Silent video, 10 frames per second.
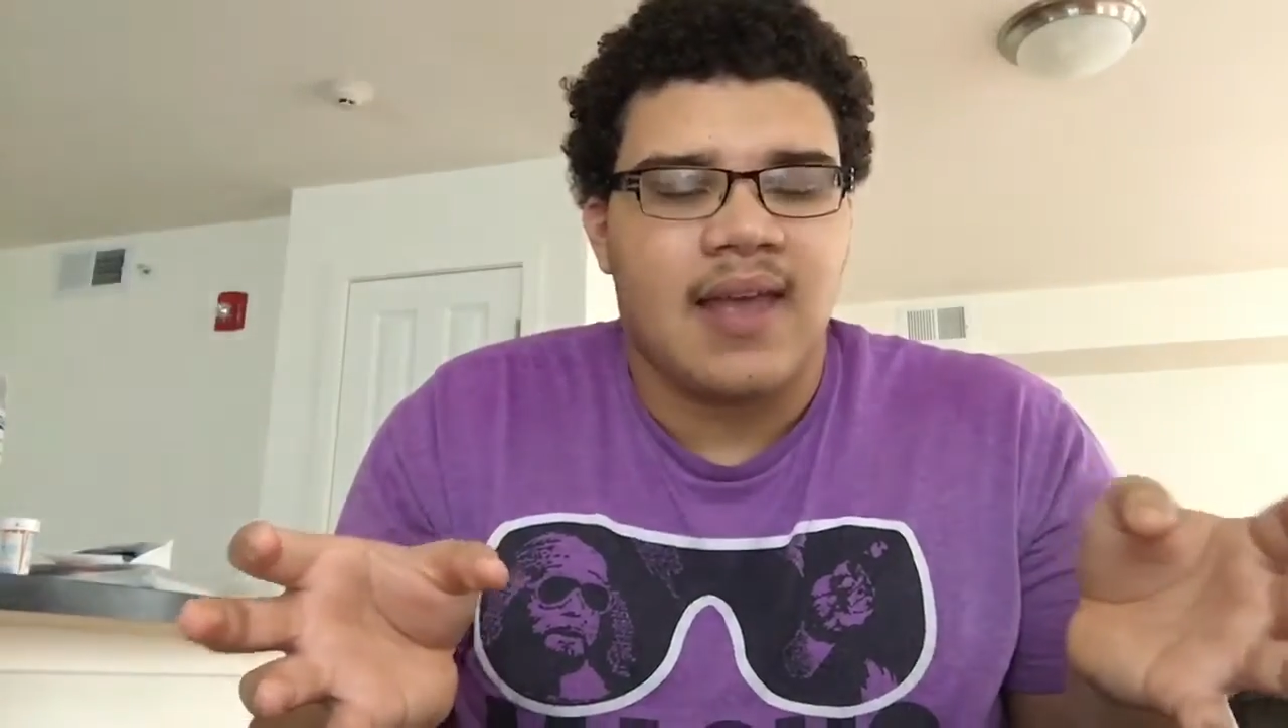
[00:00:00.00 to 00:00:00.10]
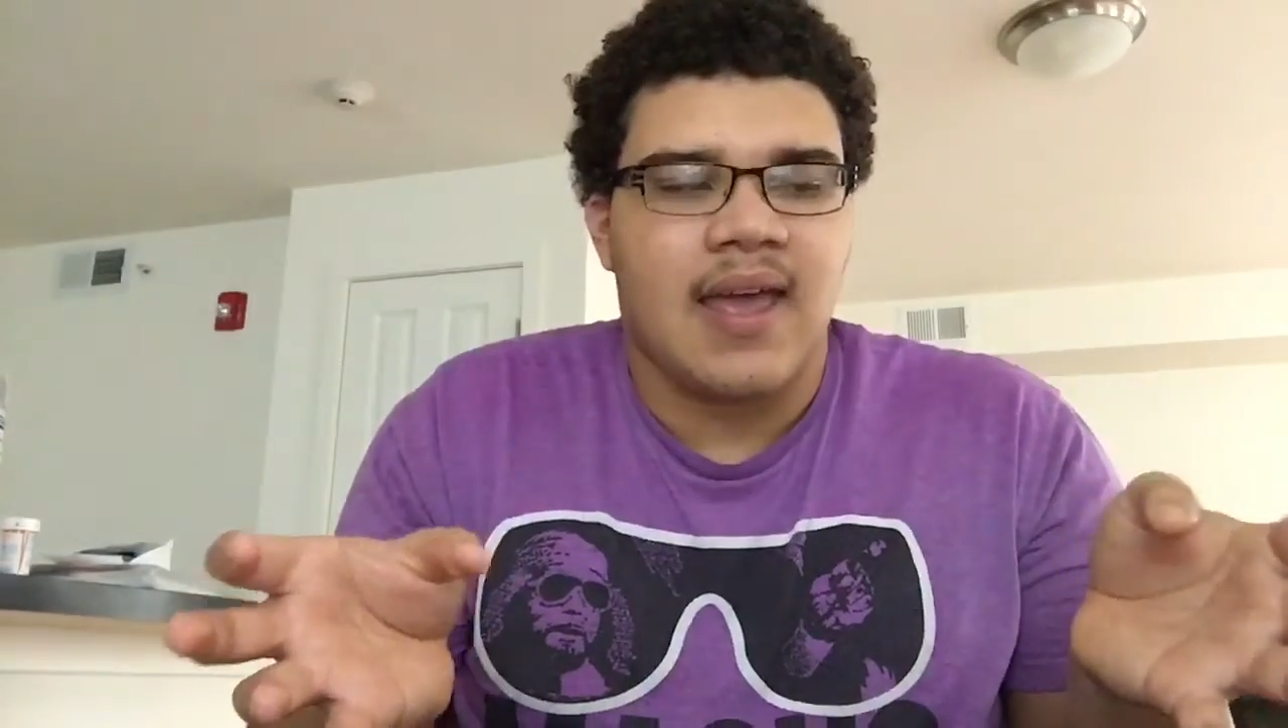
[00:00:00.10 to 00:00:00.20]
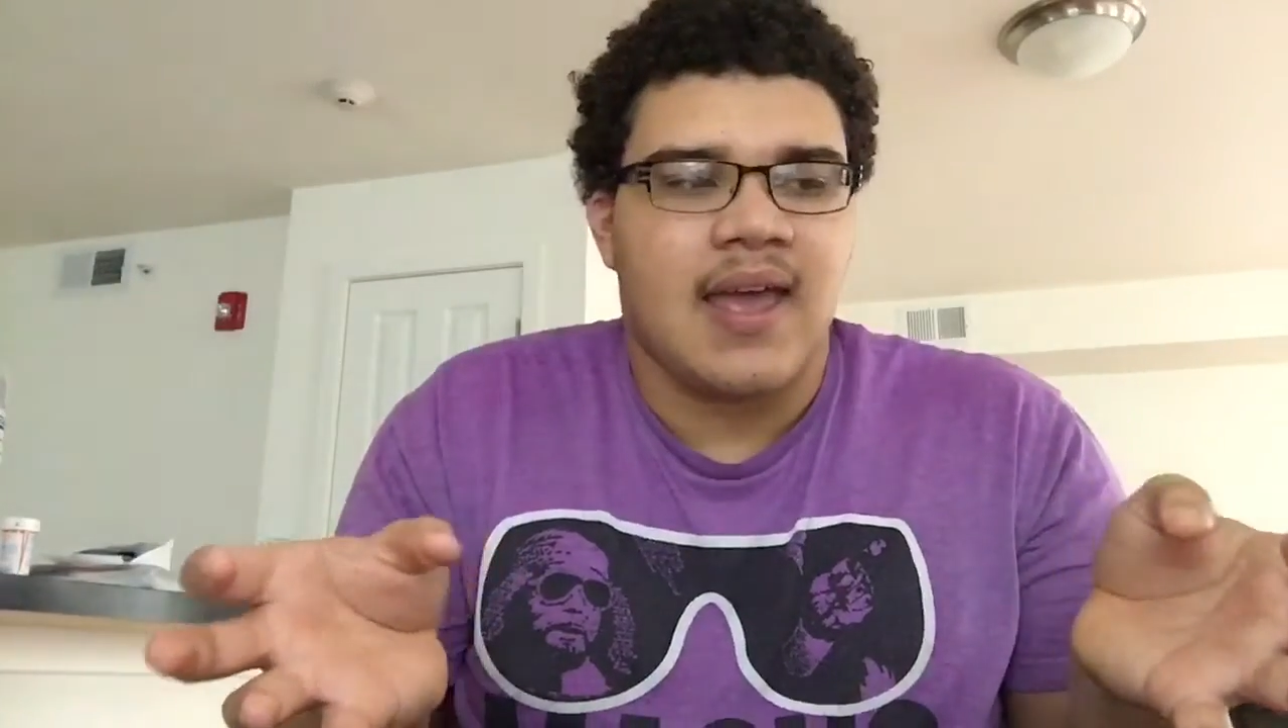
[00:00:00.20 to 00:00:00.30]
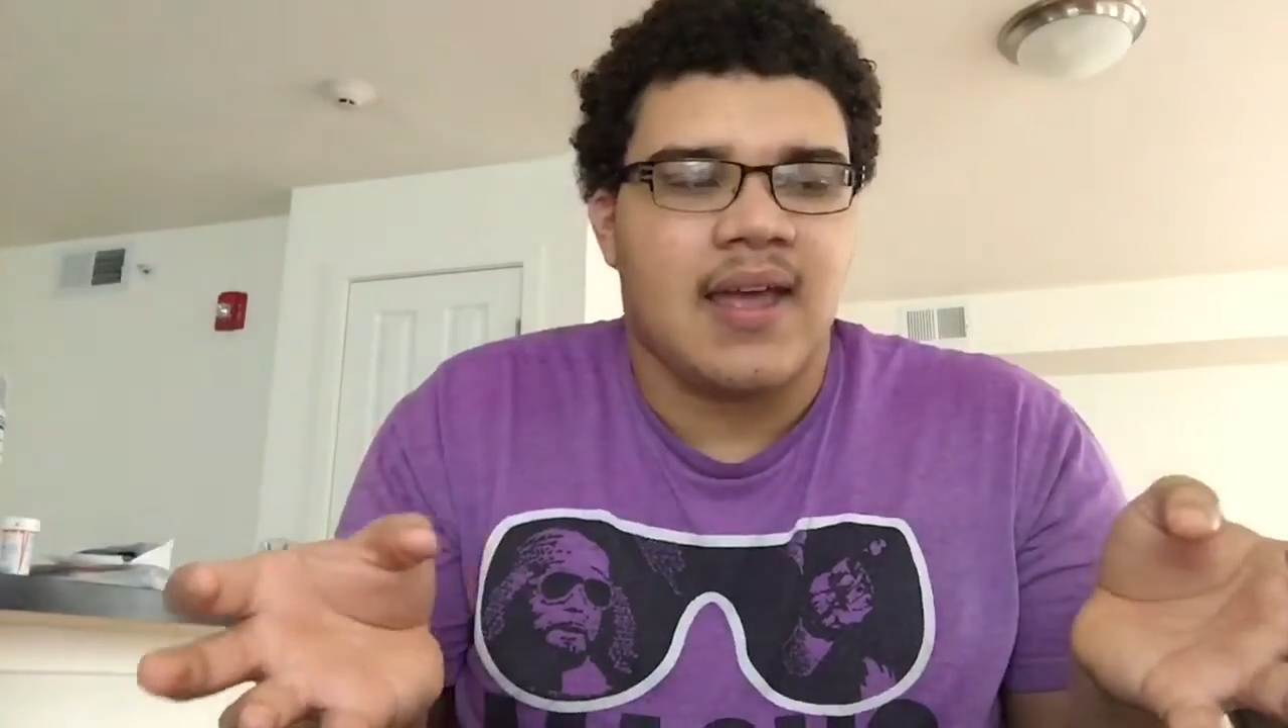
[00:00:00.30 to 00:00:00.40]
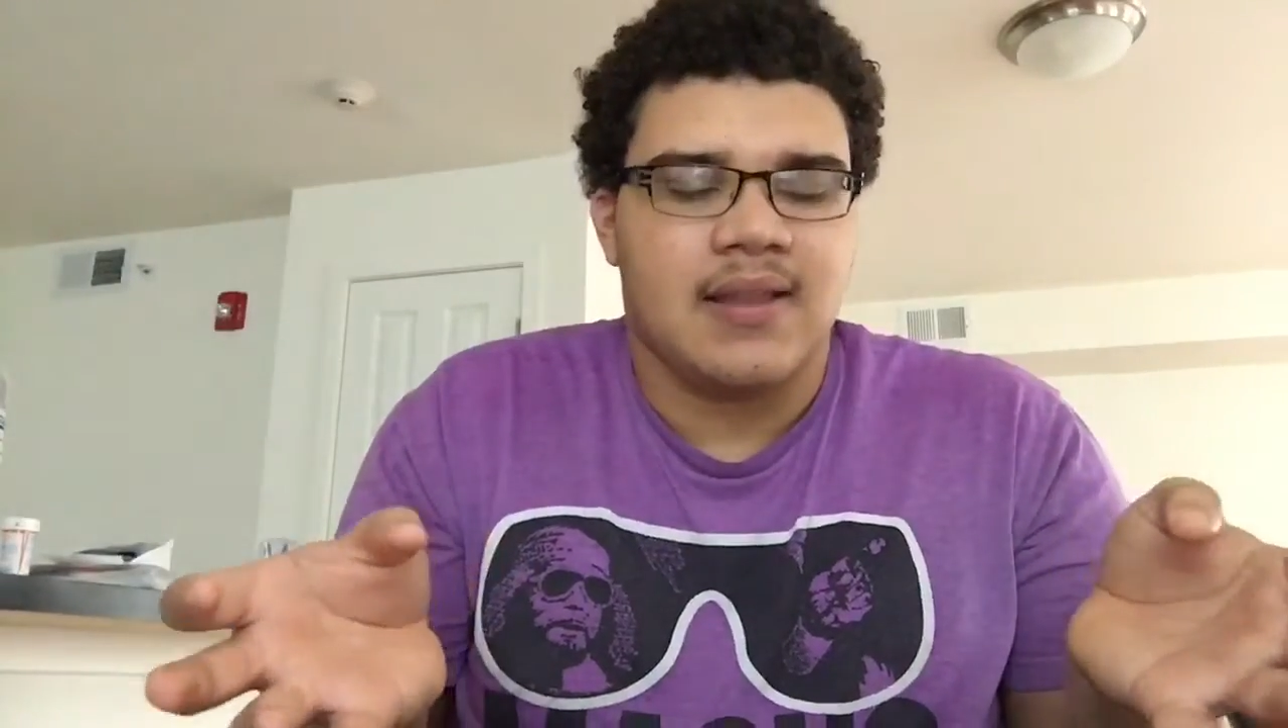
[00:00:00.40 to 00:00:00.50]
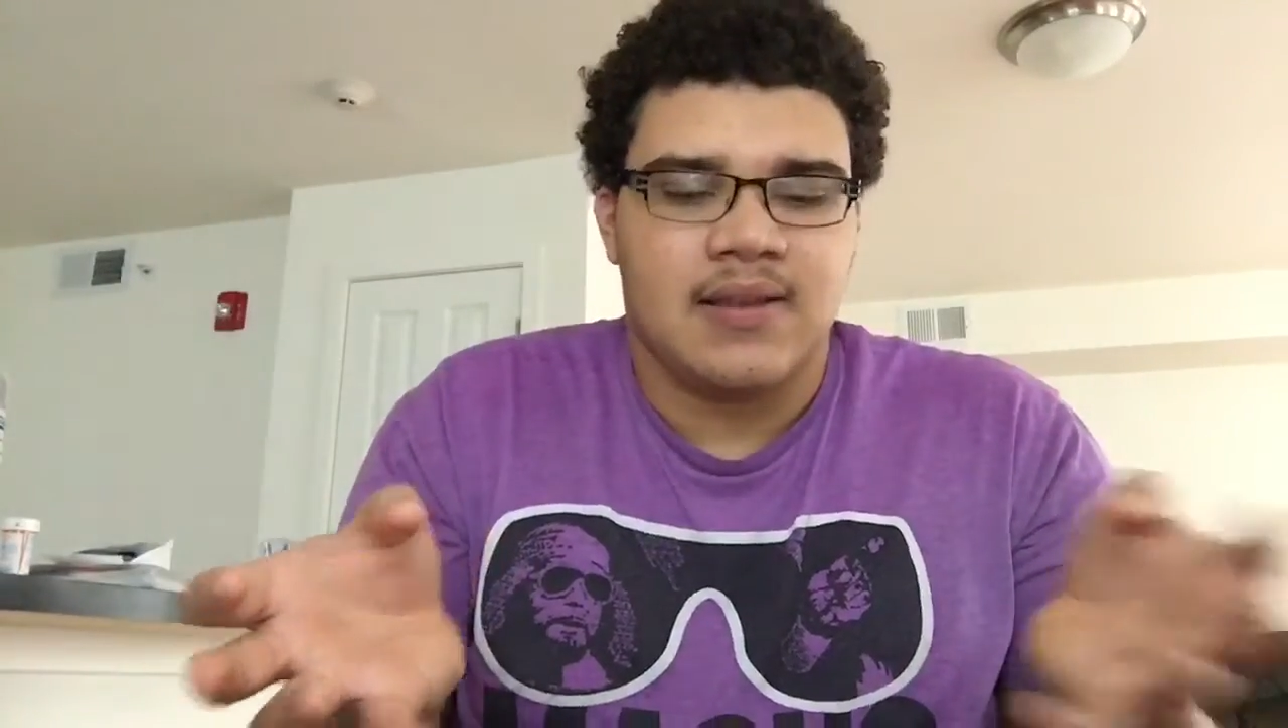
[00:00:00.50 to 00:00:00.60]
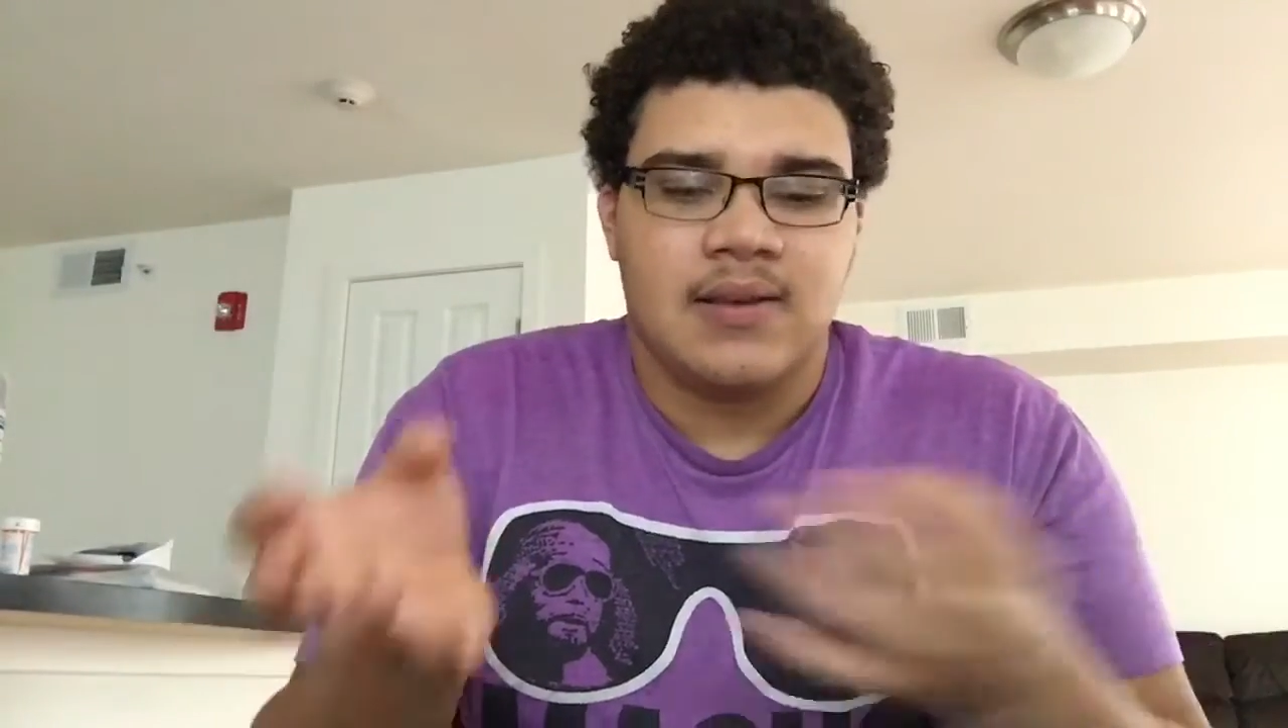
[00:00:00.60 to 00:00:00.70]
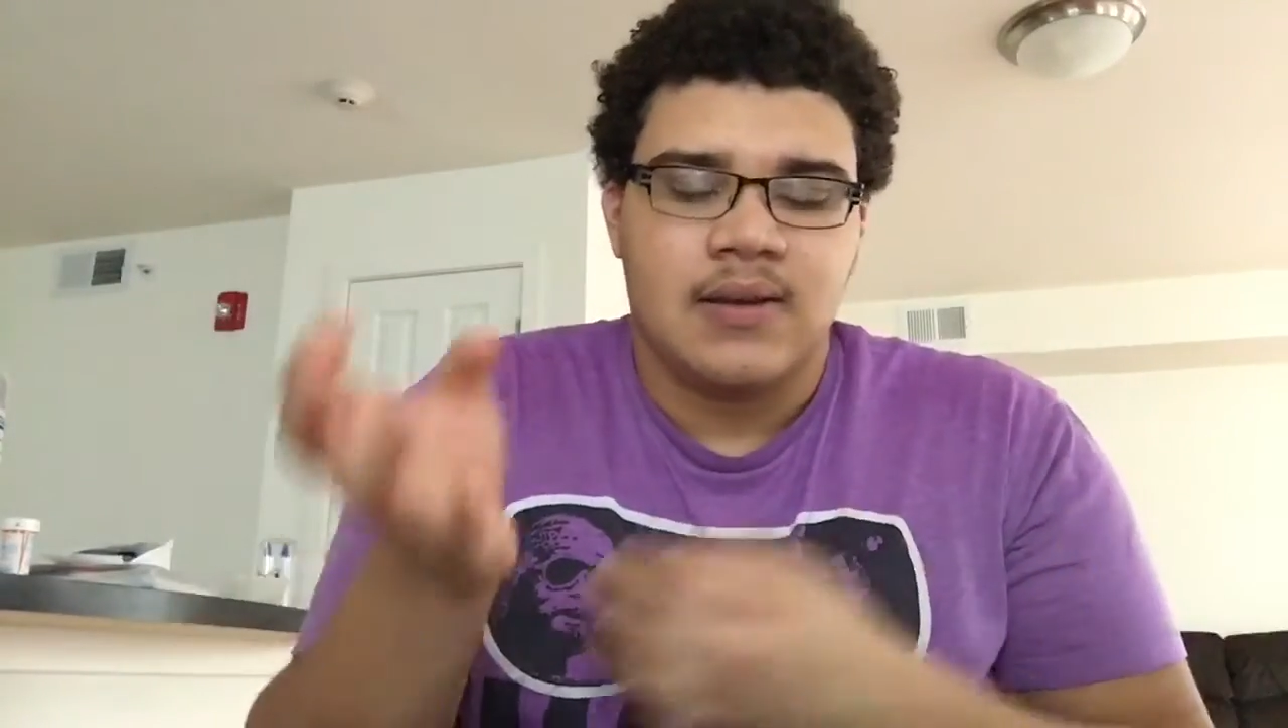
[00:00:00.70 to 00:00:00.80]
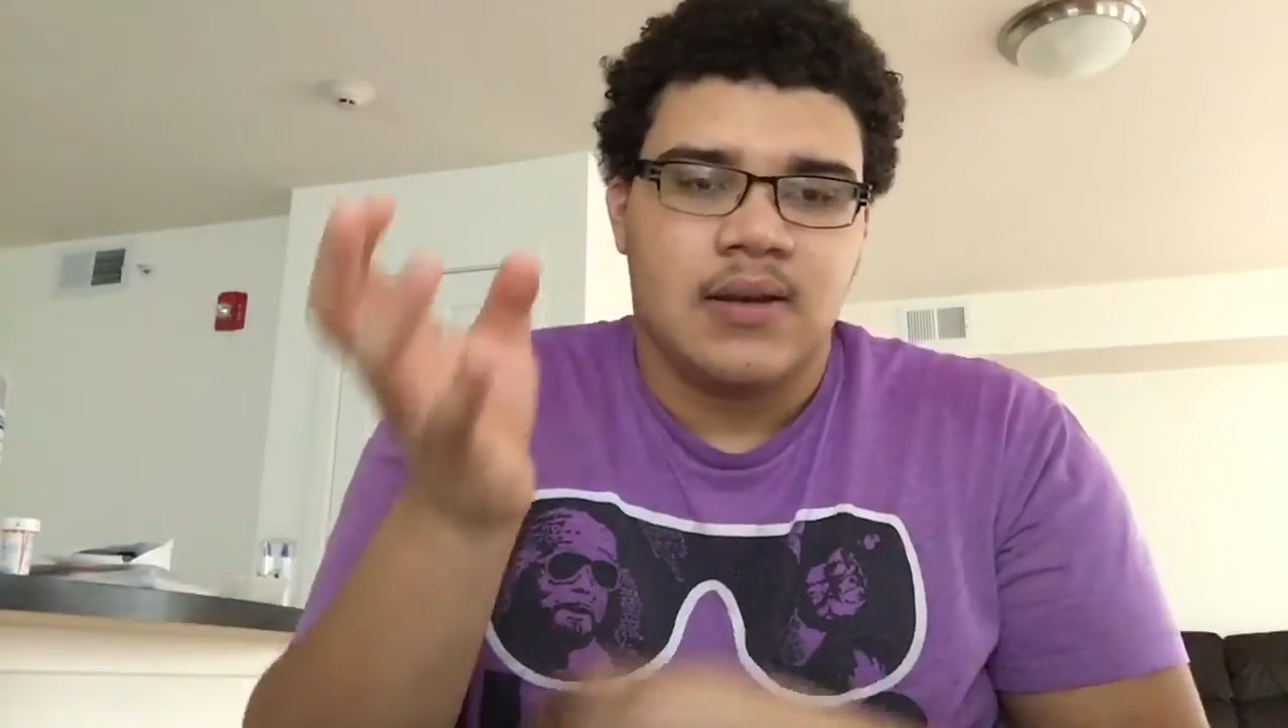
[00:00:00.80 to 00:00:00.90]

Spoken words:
And